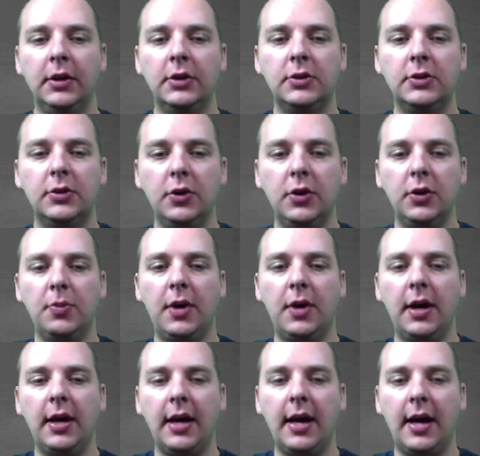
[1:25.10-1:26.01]
So you
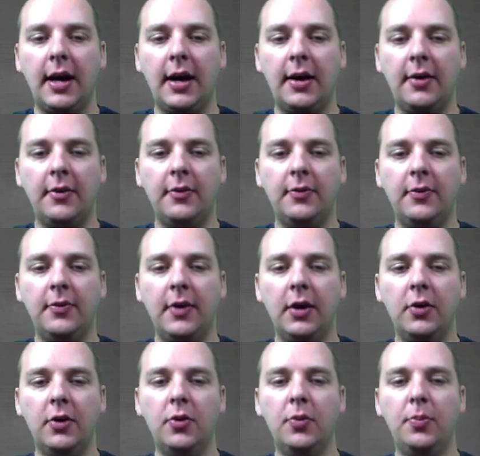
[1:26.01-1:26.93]
might have
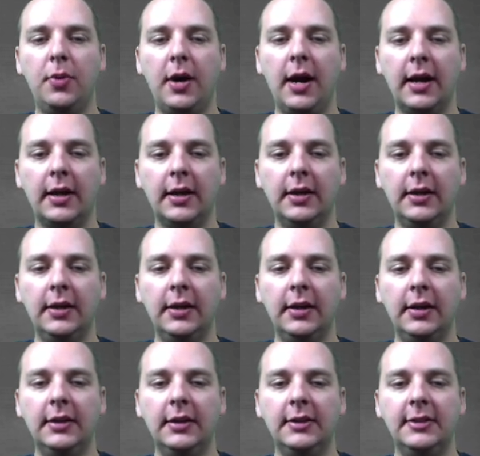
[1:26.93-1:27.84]
angle bracket
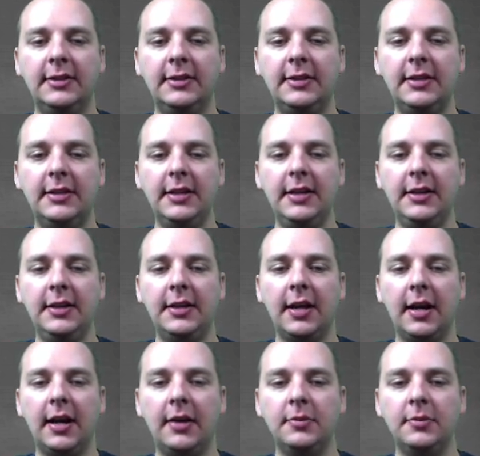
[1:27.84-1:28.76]
c
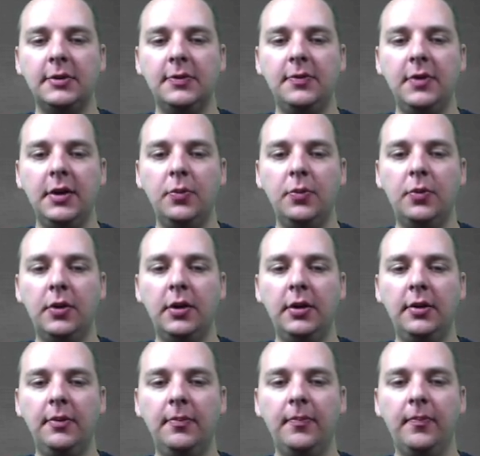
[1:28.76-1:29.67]
times
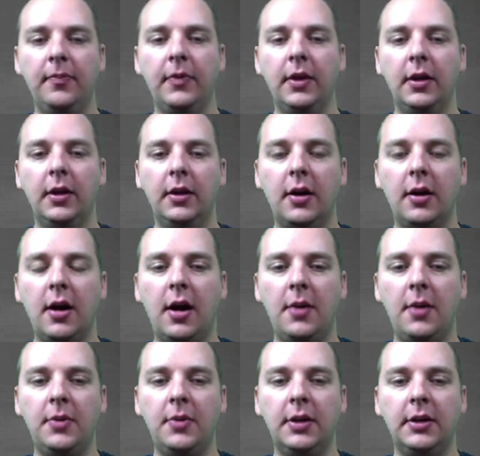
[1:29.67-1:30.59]
v1
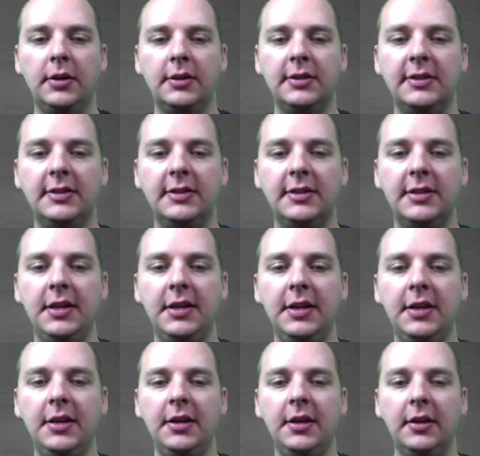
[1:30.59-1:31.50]
comma
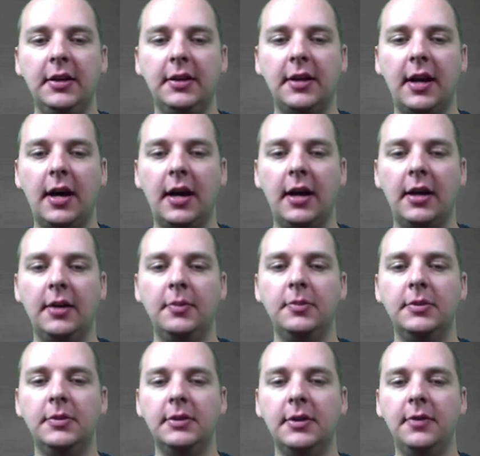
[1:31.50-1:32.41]
c
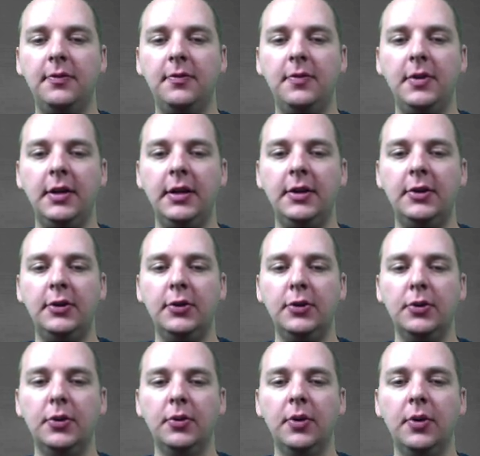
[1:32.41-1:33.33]
times
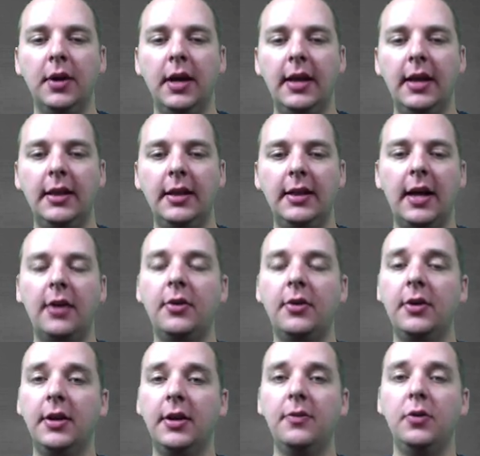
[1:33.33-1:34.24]
v2 and then
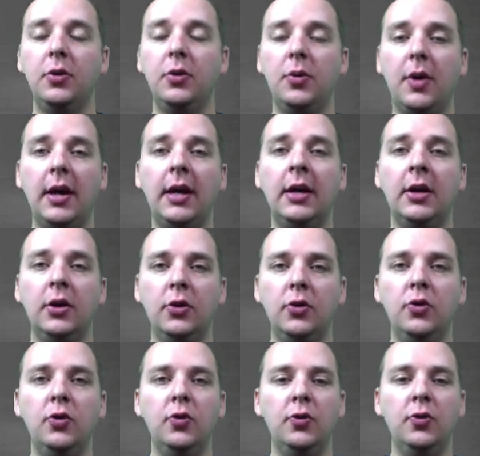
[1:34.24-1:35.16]
that'll give you a
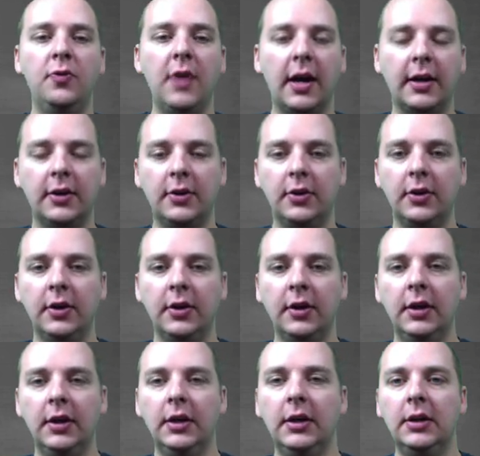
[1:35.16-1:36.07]
new vector
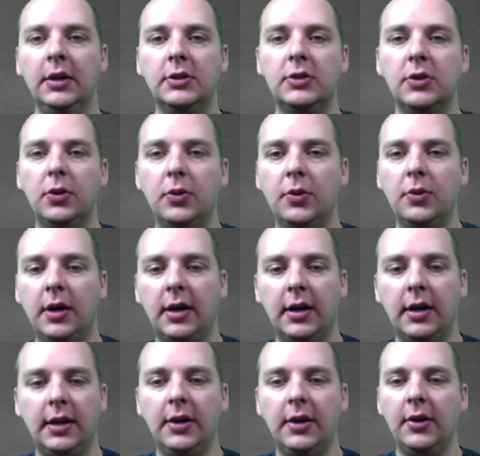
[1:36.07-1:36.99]
so
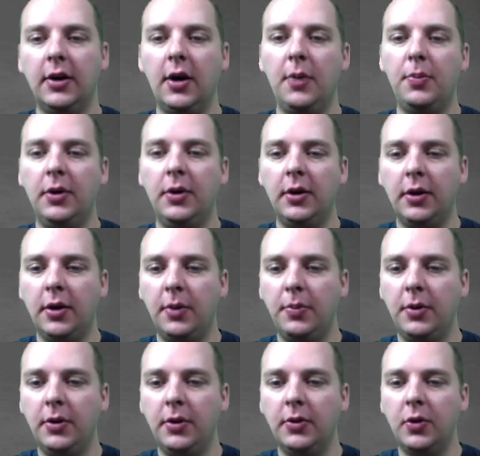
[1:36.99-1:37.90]
uh, here up here
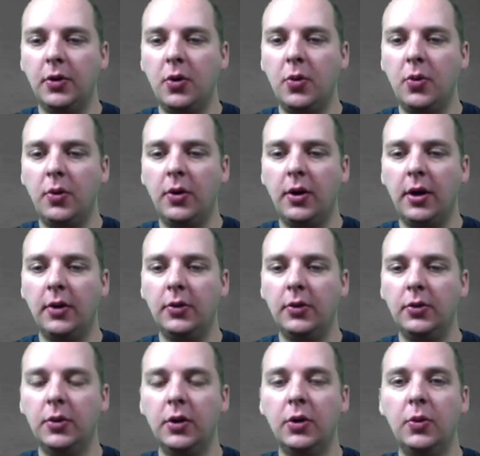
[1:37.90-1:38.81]
up here in the corner I'll
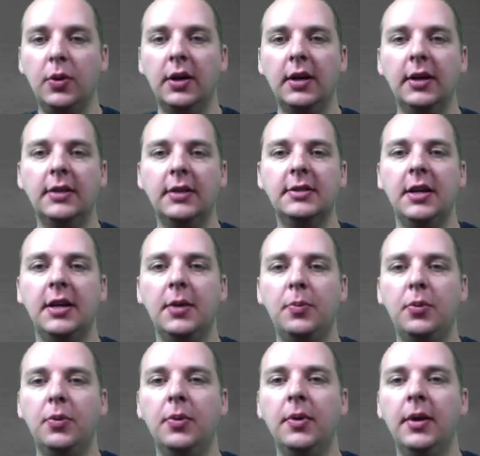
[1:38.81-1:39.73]
do a quick
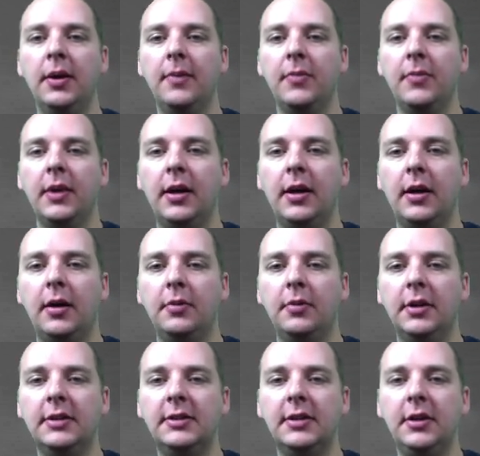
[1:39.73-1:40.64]
example uh,
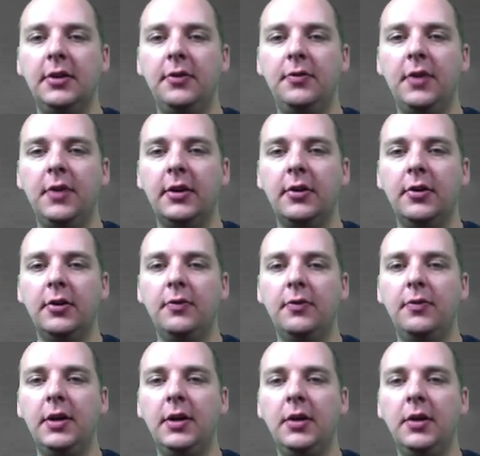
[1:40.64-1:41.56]
let's say your vector
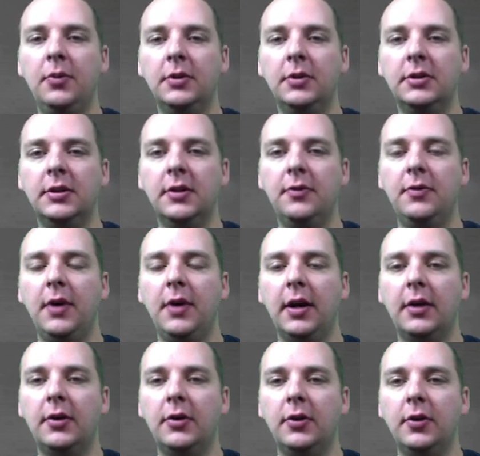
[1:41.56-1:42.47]
v was the
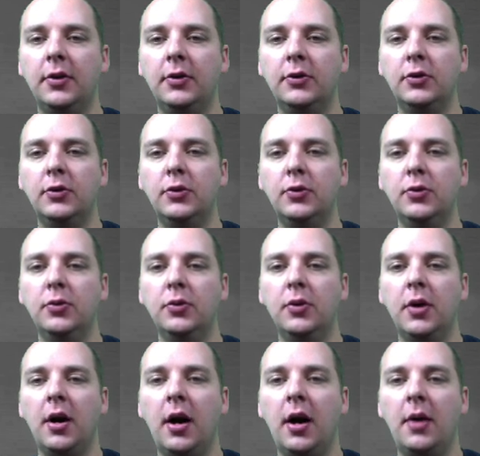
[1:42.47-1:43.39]
vector 2
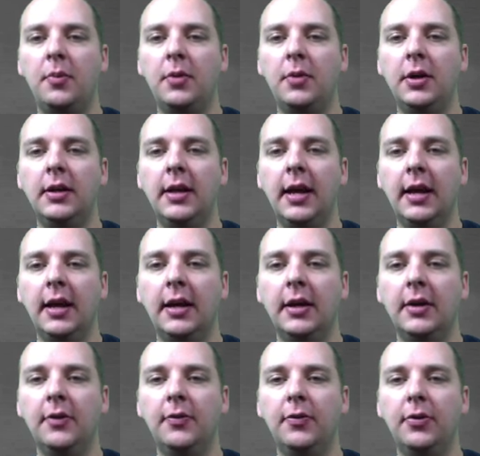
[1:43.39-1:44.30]
comma
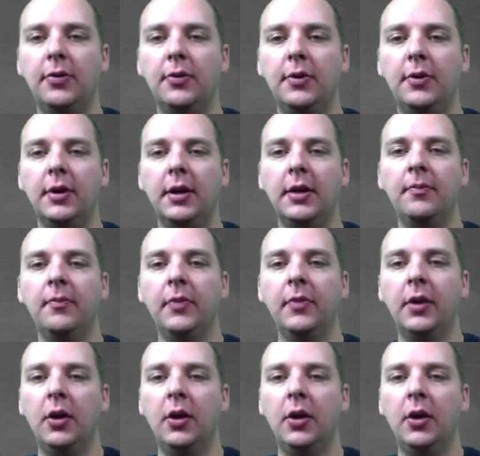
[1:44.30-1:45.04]
negative 3